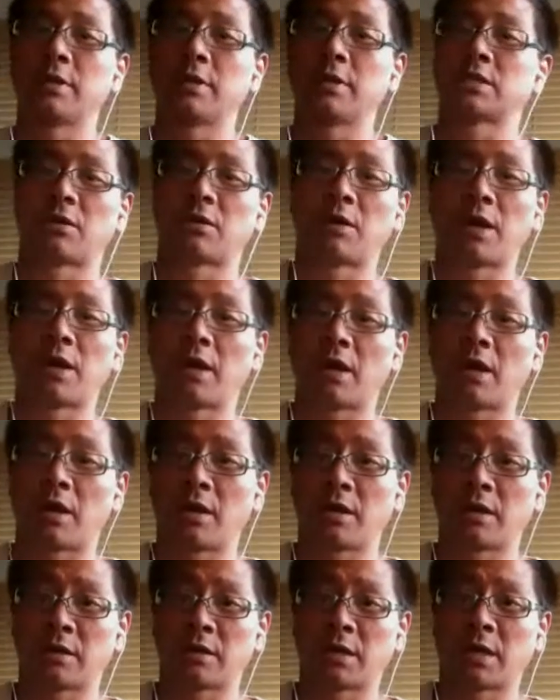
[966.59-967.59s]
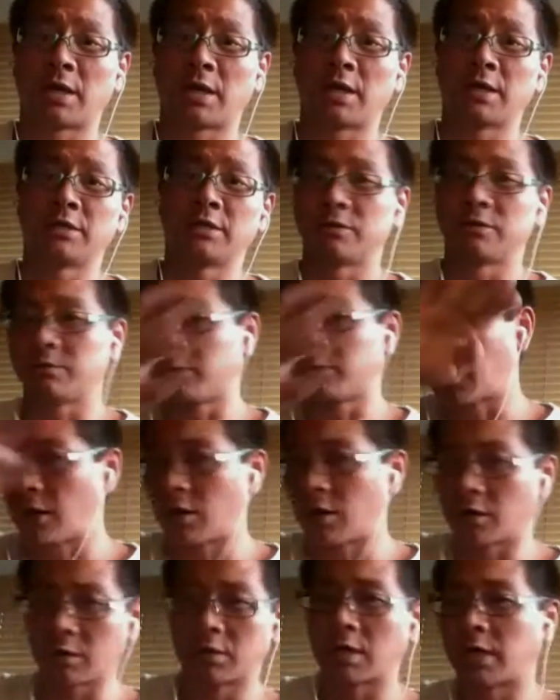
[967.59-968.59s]
that's how I kind of do
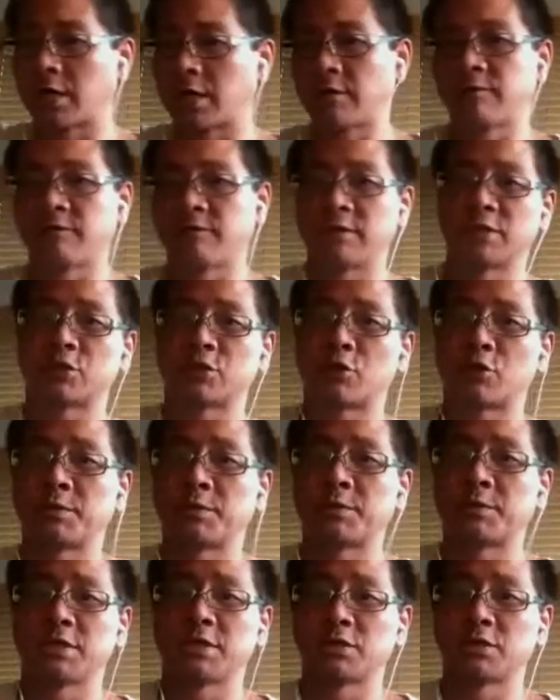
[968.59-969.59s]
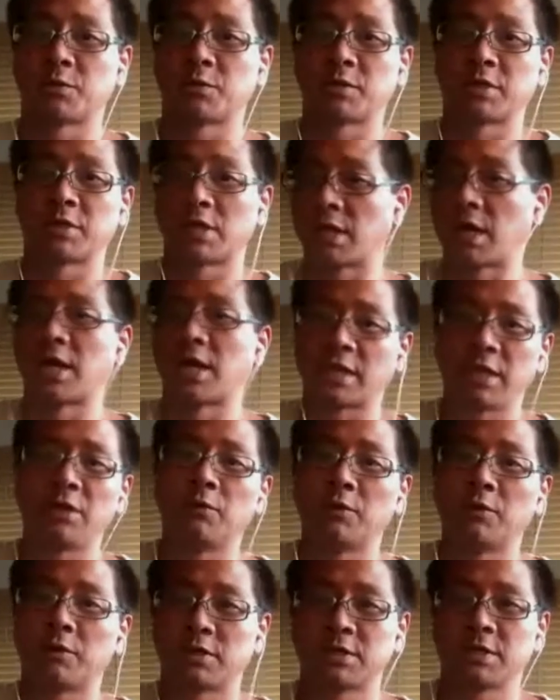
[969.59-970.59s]
long kind of descriptions with a lot of
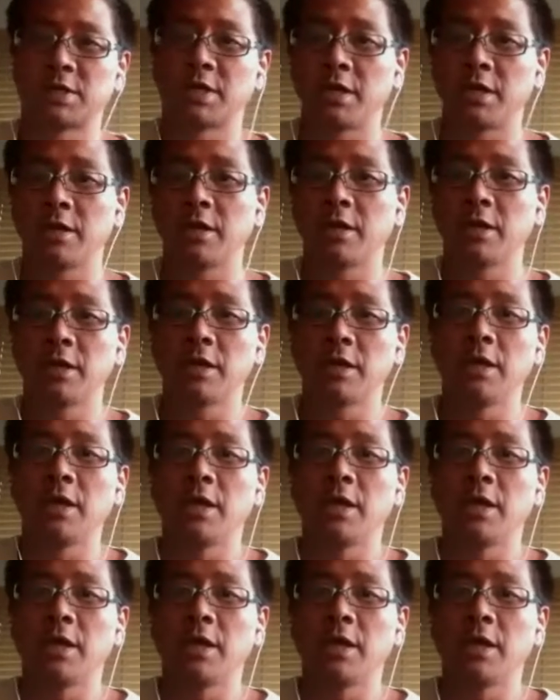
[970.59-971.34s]
keywords in it.